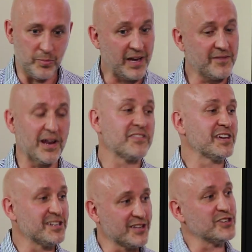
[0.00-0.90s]
You may even have to
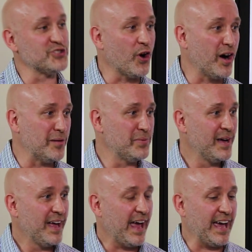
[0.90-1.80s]
get another job,
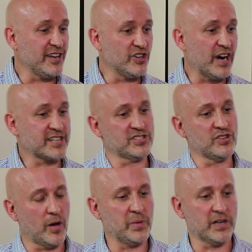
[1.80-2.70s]
and you're actually
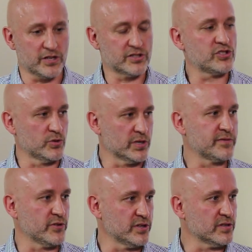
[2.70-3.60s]
not being a good steward
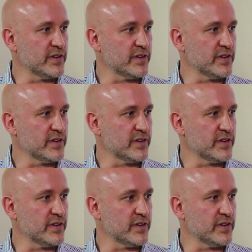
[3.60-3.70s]
for their